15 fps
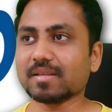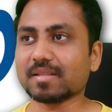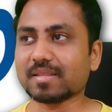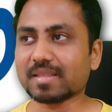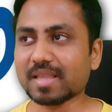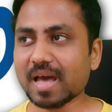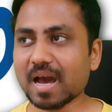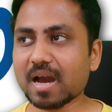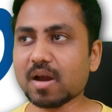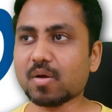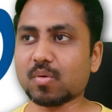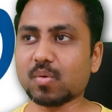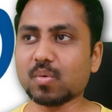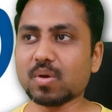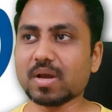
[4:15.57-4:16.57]

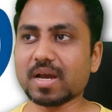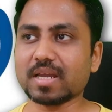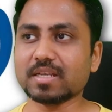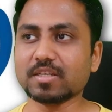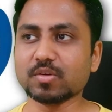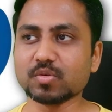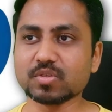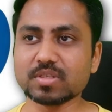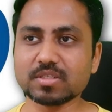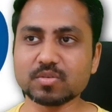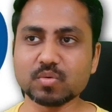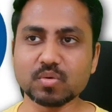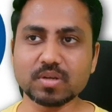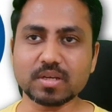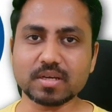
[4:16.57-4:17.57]
Now I'll use this
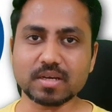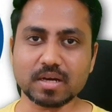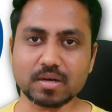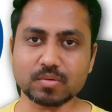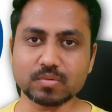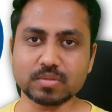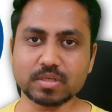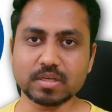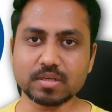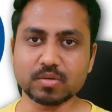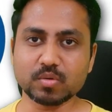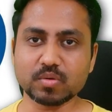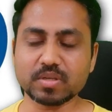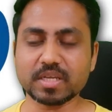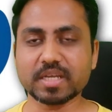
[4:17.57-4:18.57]
Google account
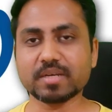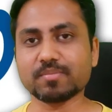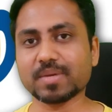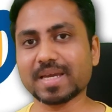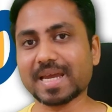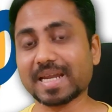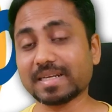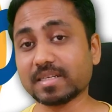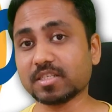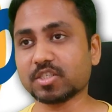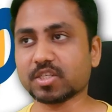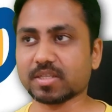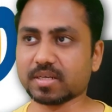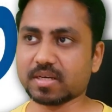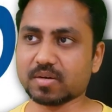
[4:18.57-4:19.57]
to create my
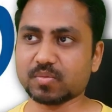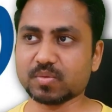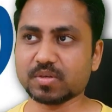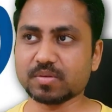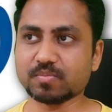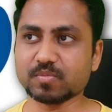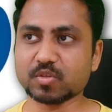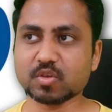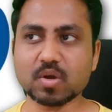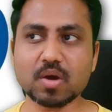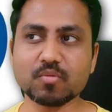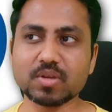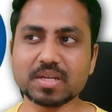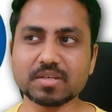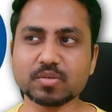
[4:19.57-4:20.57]
Atlassian account. So how
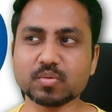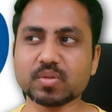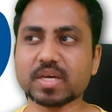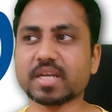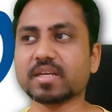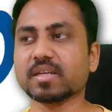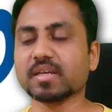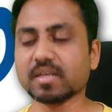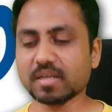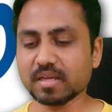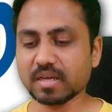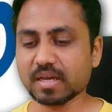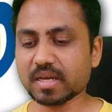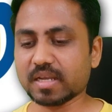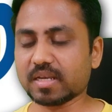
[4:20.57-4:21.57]
will I do that?
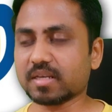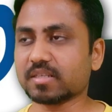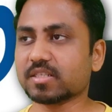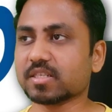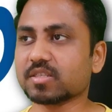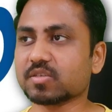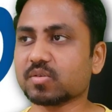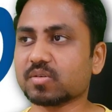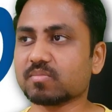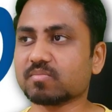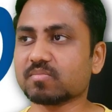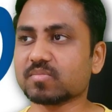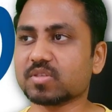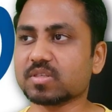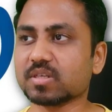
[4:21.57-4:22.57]
I'll just
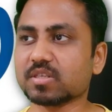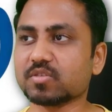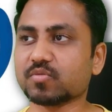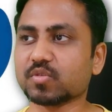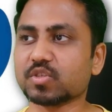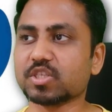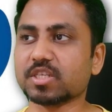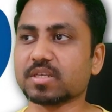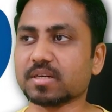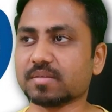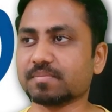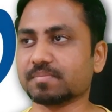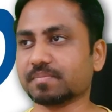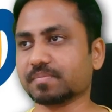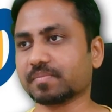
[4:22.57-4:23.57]
search for Jira.
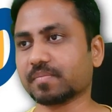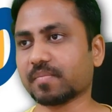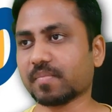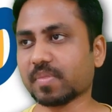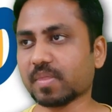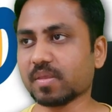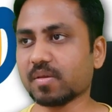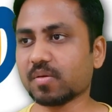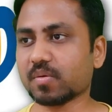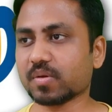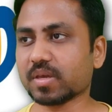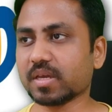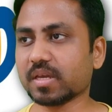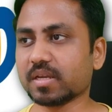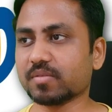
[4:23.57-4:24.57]

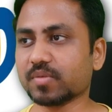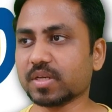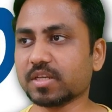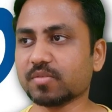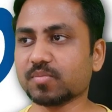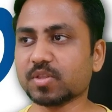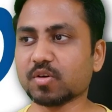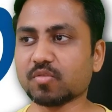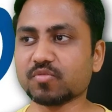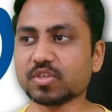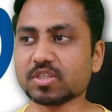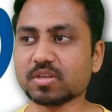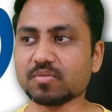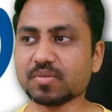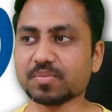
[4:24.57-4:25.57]
Okay, it will give me the
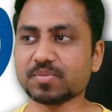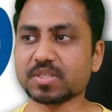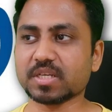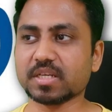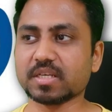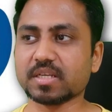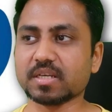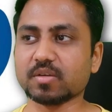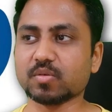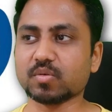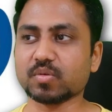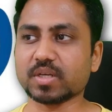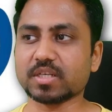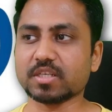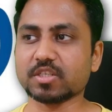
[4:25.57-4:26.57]
official website. I'll go
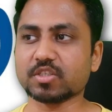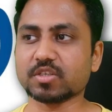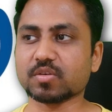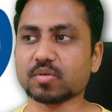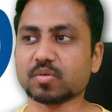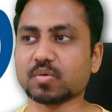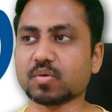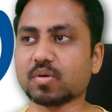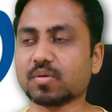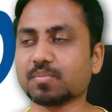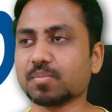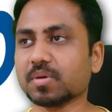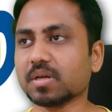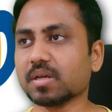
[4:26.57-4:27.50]
to atlassian.com.